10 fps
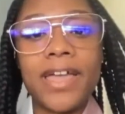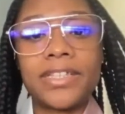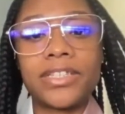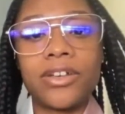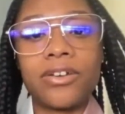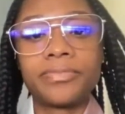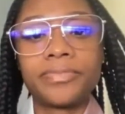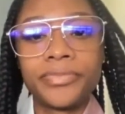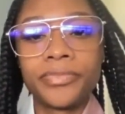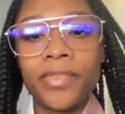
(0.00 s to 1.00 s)
And so
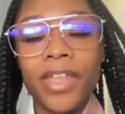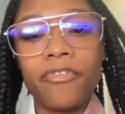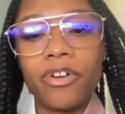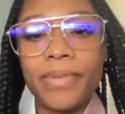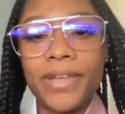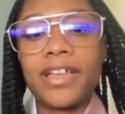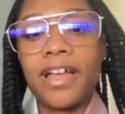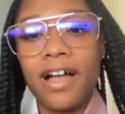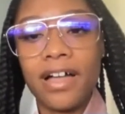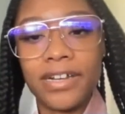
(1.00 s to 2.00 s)
if we're being
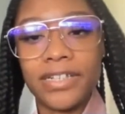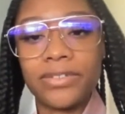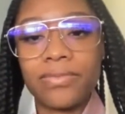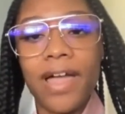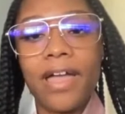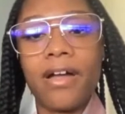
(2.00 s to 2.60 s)
honest, right,